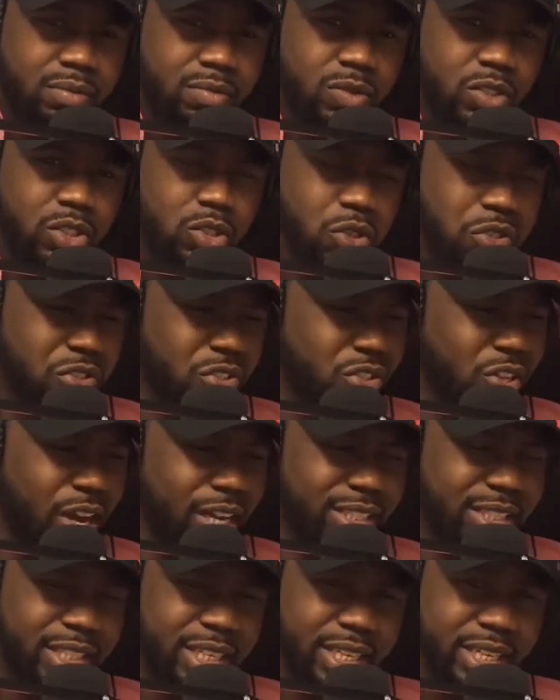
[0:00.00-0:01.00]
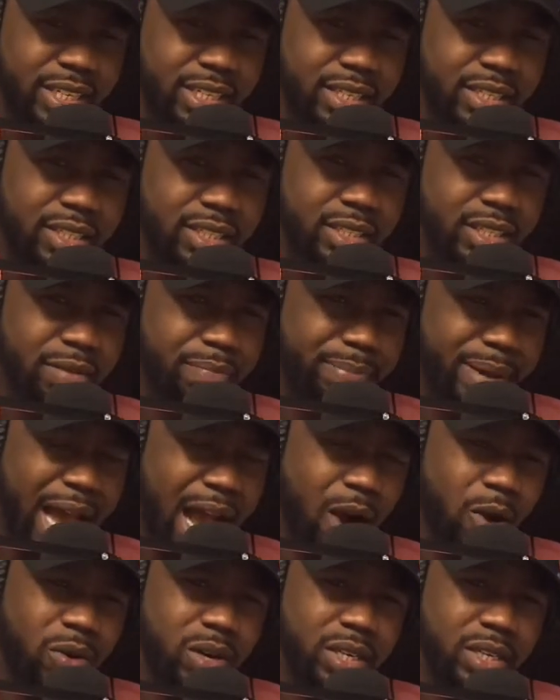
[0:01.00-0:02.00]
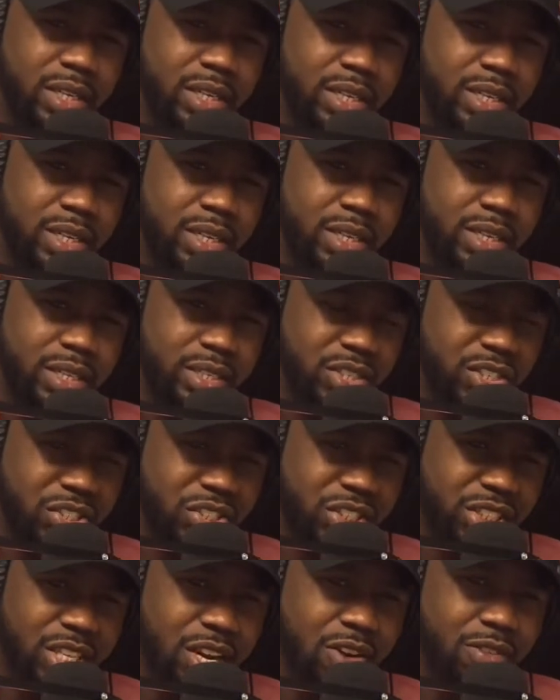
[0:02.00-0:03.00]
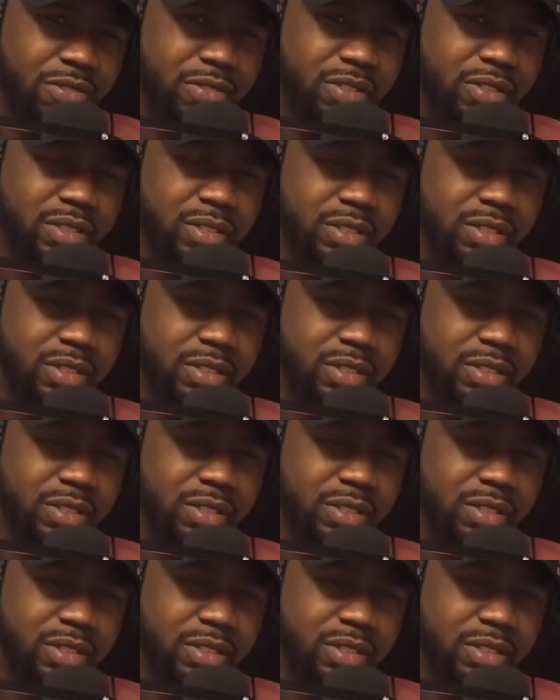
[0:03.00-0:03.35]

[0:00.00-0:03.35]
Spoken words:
So start there. Empower yourself.